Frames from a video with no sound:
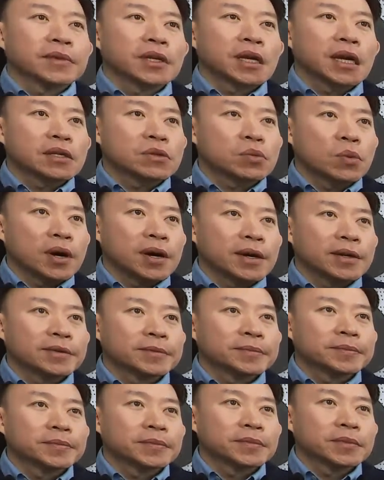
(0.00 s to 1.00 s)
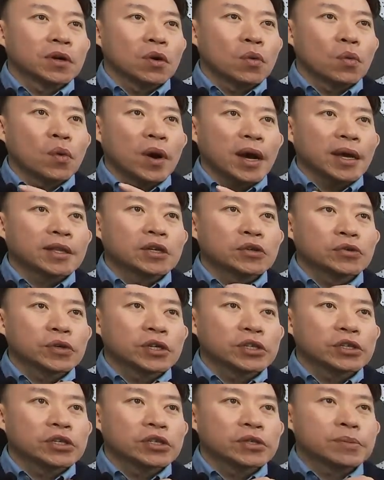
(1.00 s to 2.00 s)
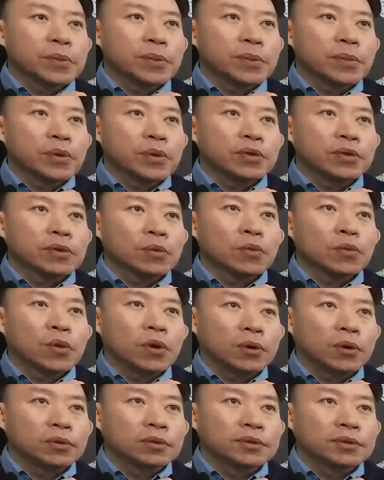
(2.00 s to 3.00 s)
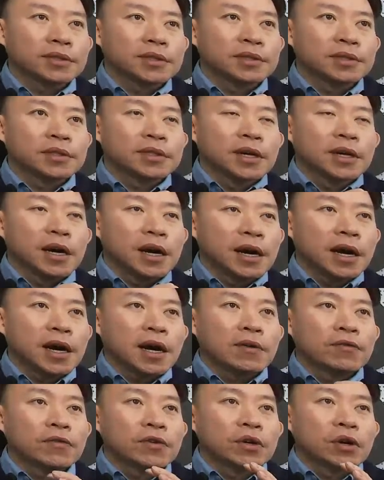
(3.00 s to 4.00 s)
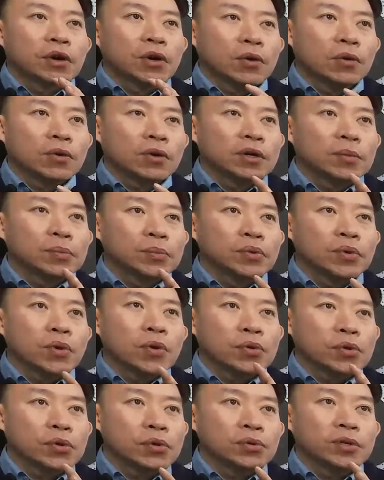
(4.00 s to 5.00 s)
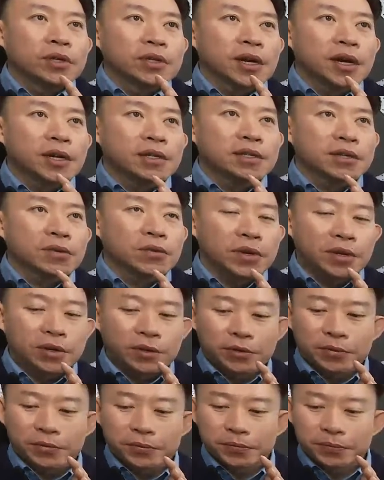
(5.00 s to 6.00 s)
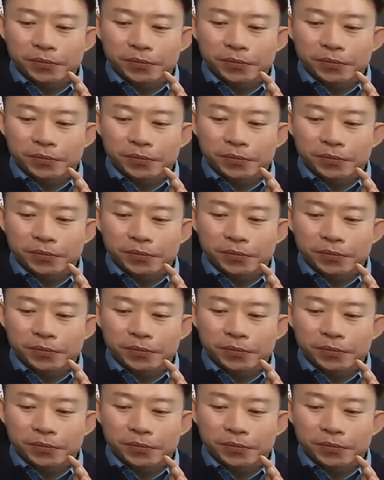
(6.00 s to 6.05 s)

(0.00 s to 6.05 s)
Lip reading: Guess what? Why the richest people in the world love or pro unitized wheel?